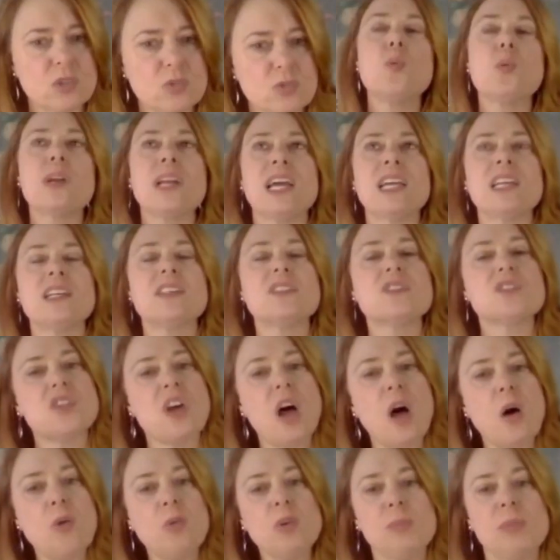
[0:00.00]
When I
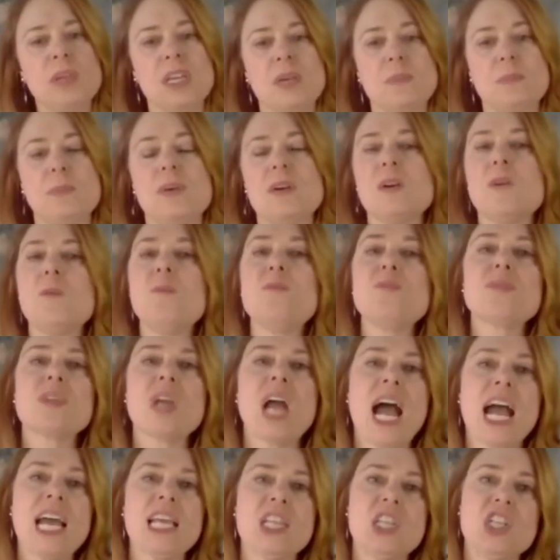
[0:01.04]
consult with people,
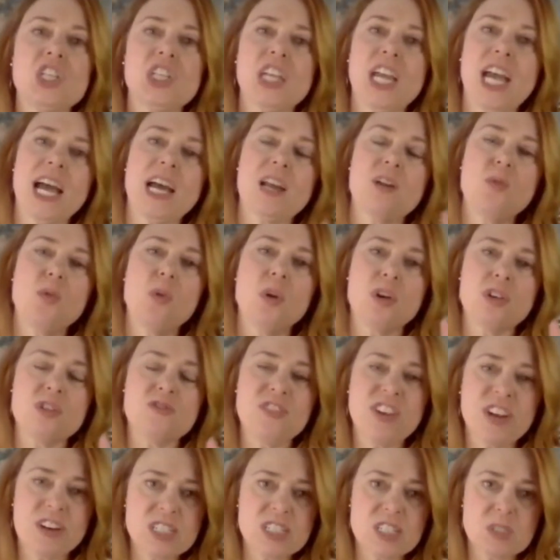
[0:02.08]
I look at
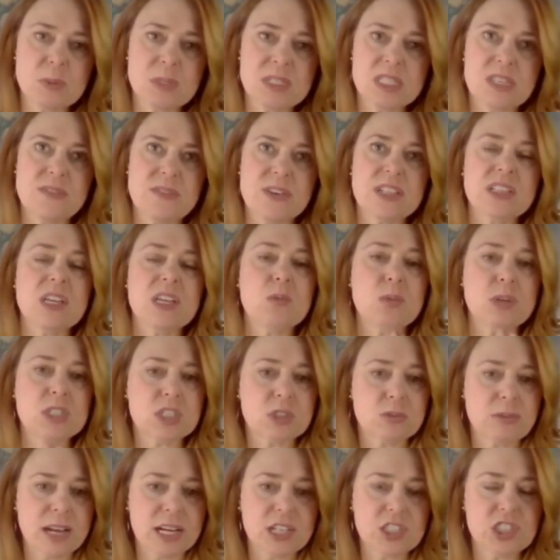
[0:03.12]
very specifically what
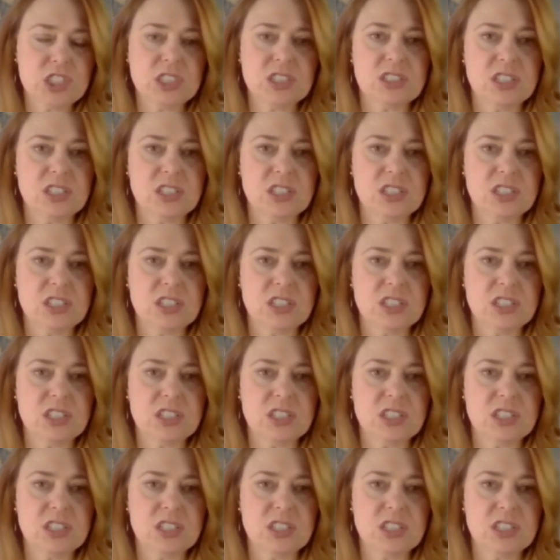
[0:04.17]
direction